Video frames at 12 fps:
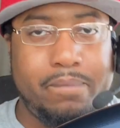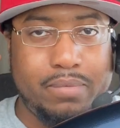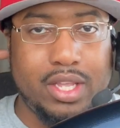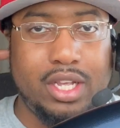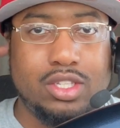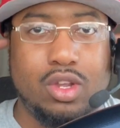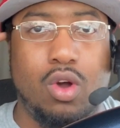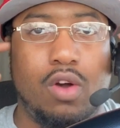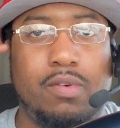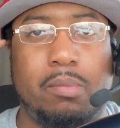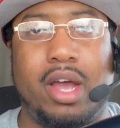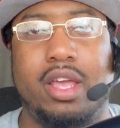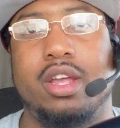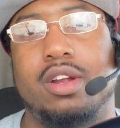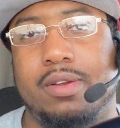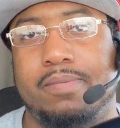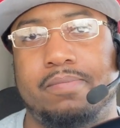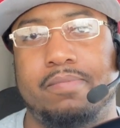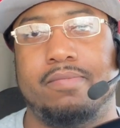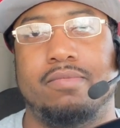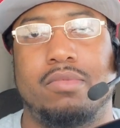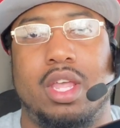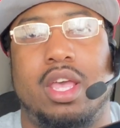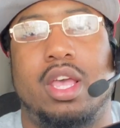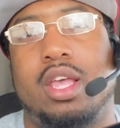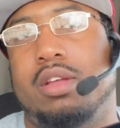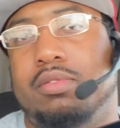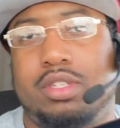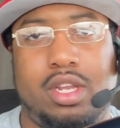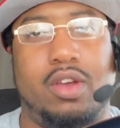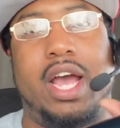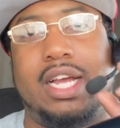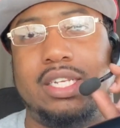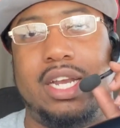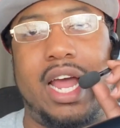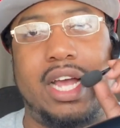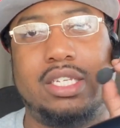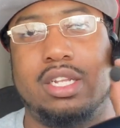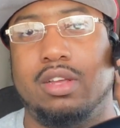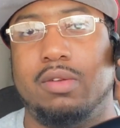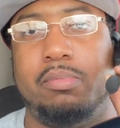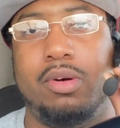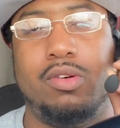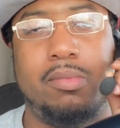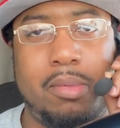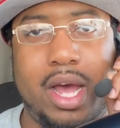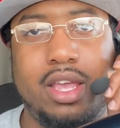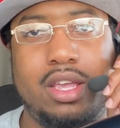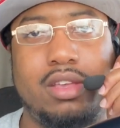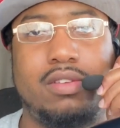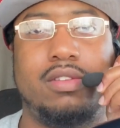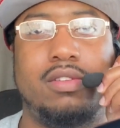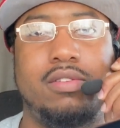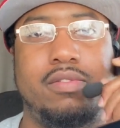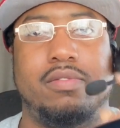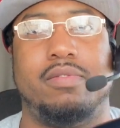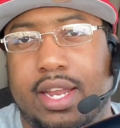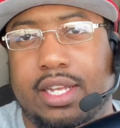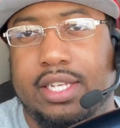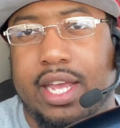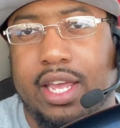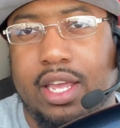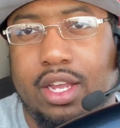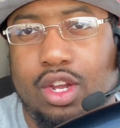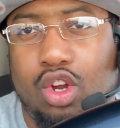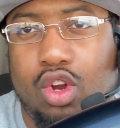These go over my ear. Still has a nice little boom mic. It is a